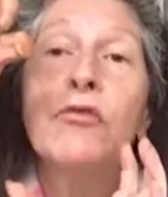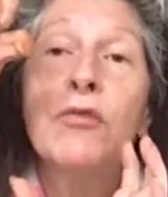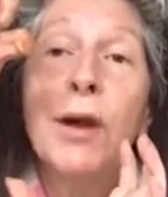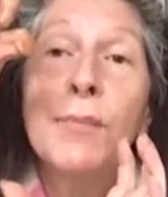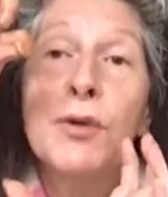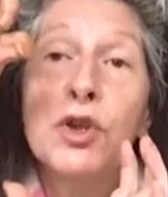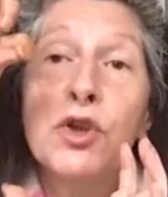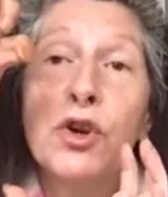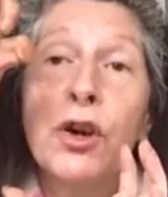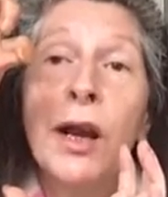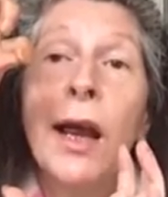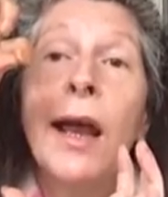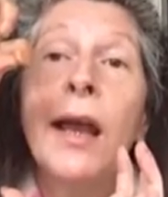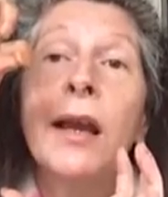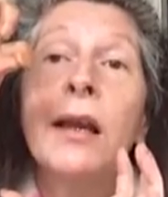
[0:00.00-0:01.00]
rupture
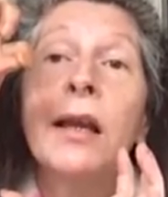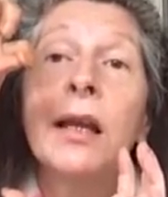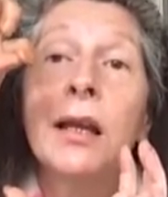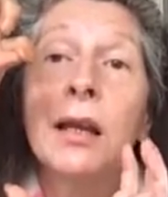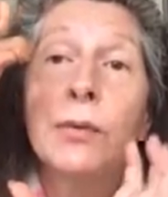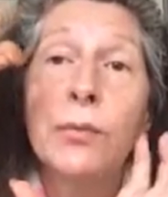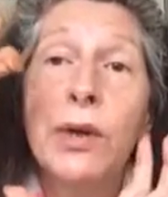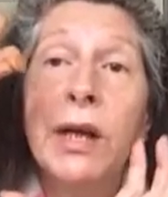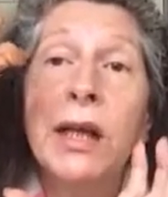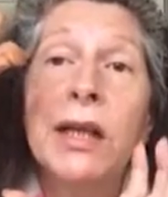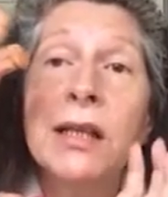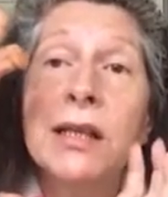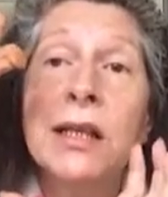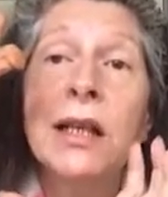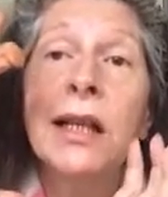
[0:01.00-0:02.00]
and would
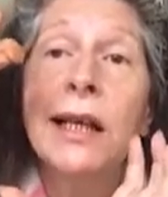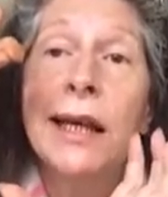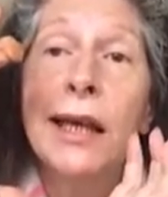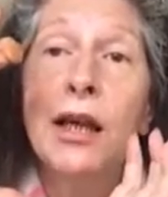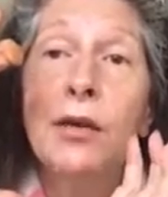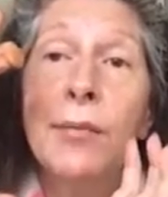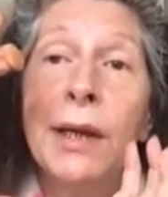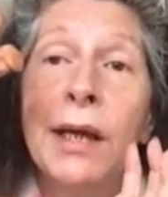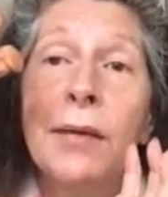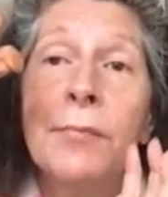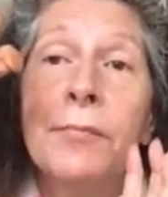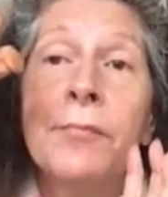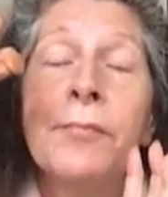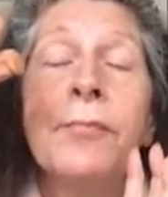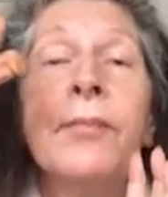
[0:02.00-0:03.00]
instantly kill me.
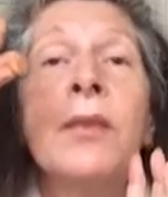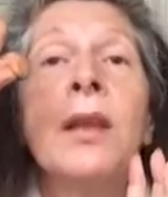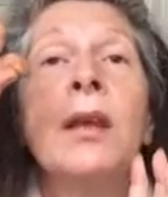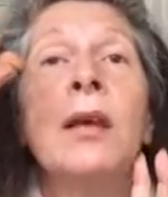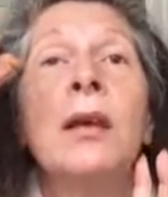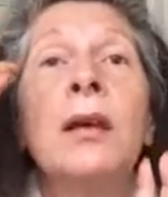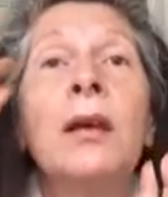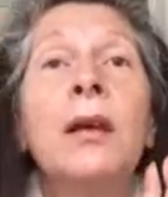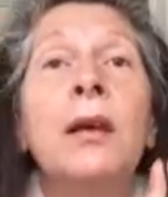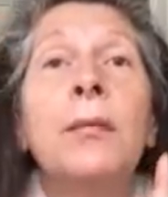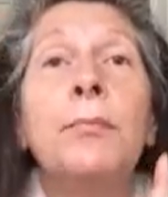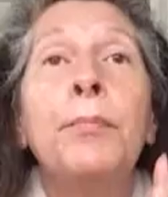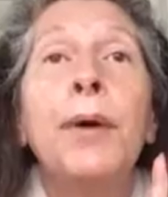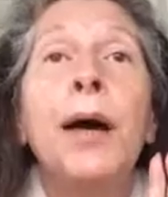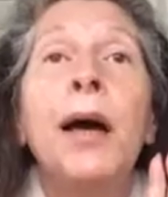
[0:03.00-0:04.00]

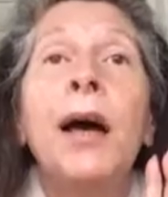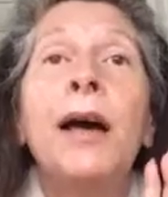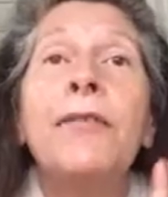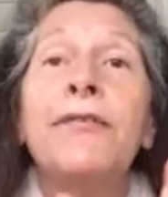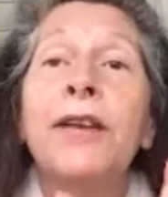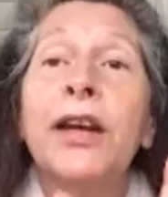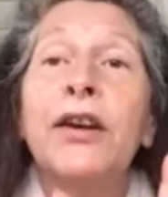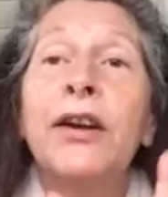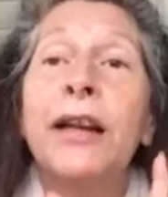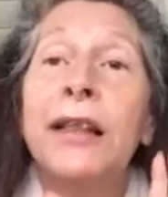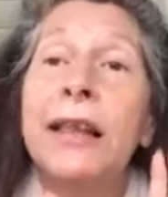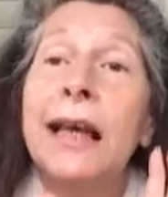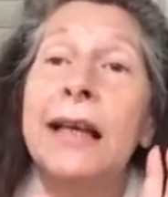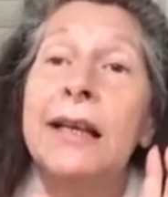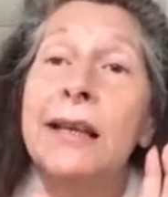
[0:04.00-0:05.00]
But I figured
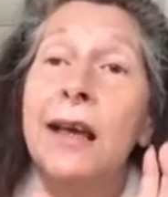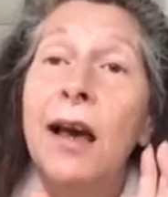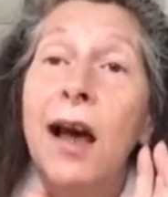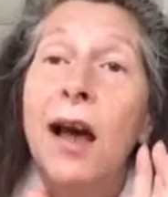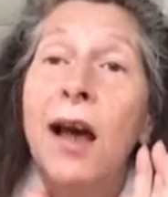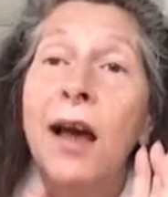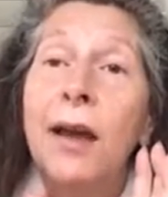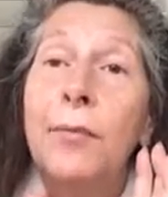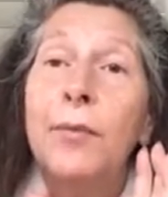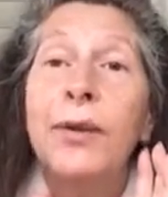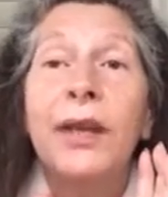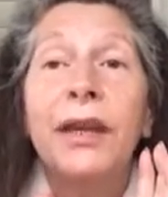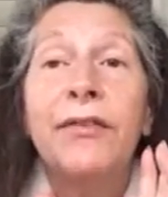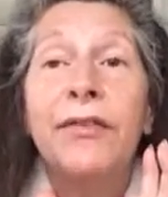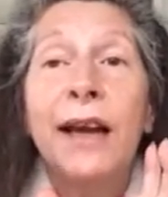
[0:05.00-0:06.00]
at that time,
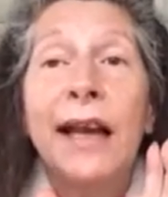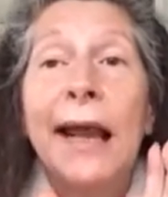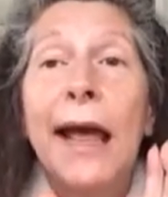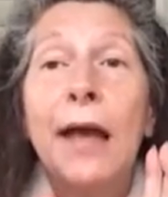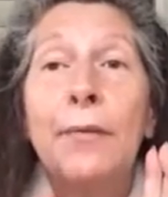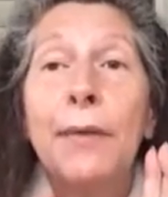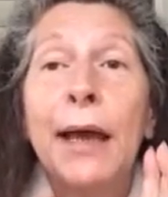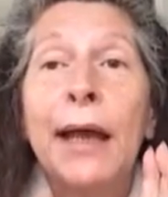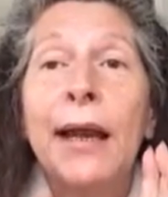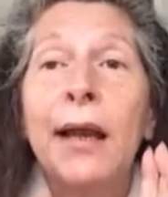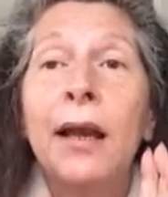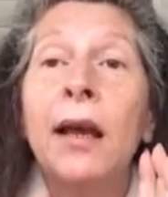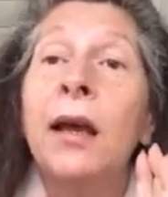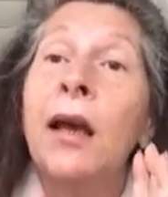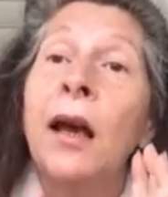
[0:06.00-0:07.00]
when they found out about
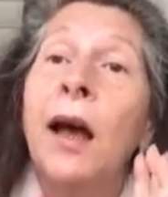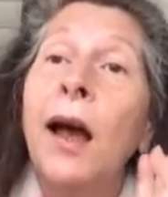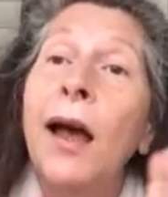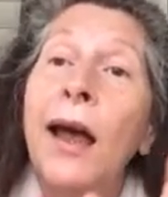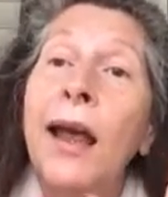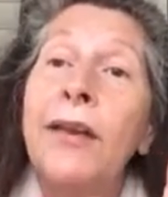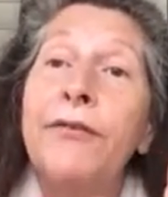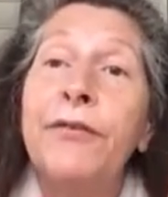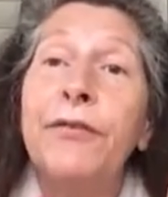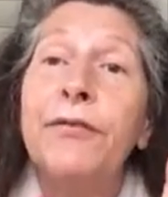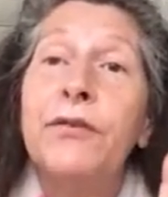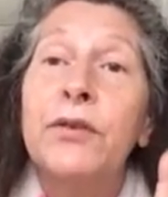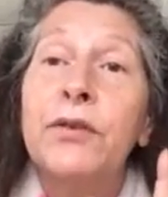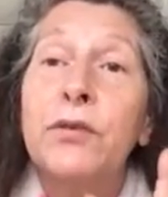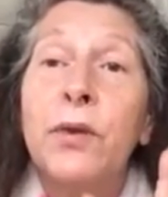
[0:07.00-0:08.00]
it, I had
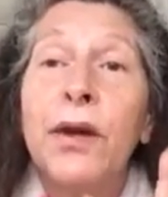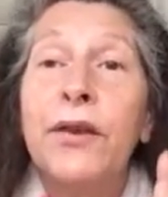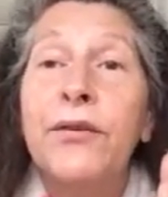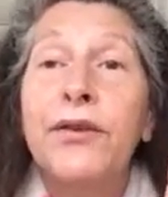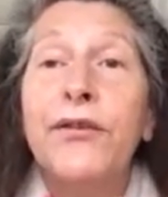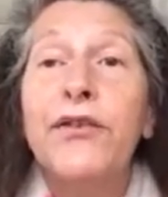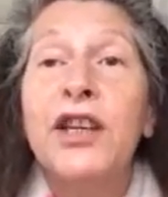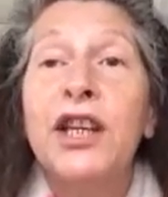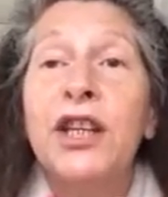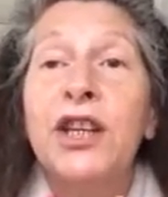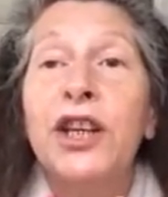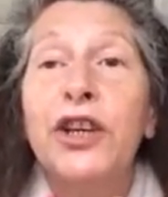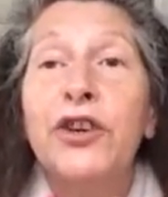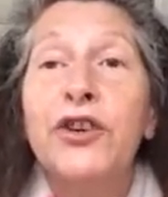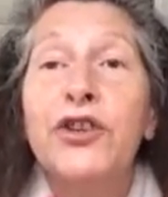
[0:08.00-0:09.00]
12 to 15
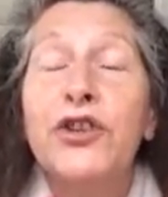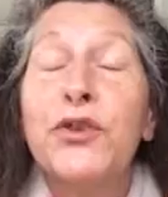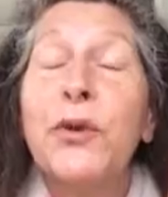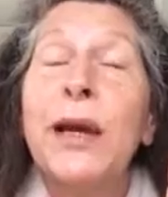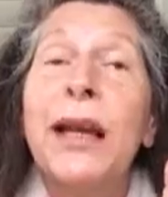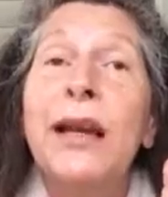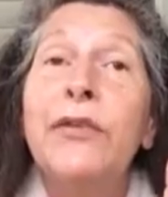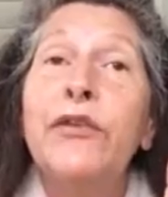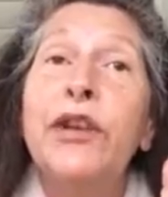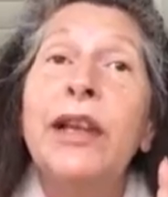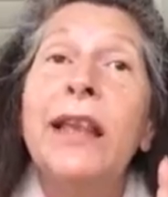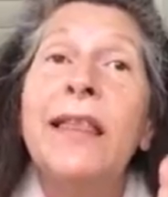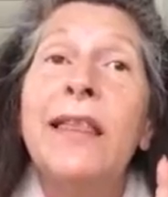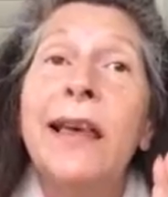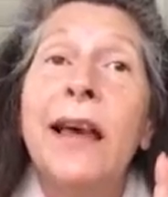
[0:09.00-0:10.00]
years, so I didn't
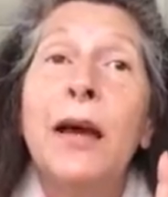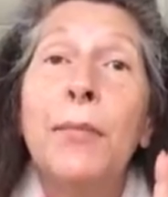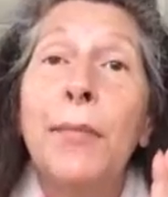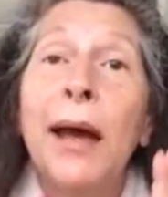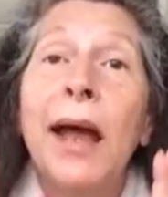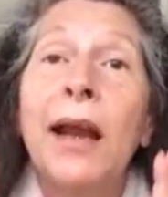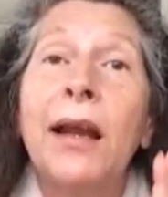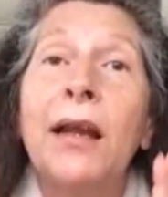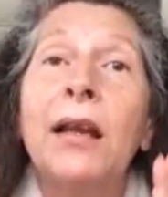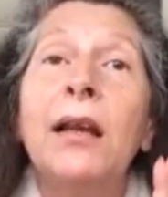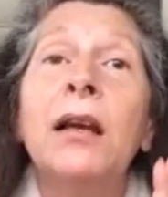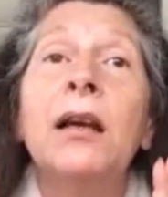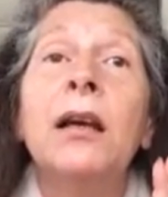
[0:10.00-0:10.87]
really think about it.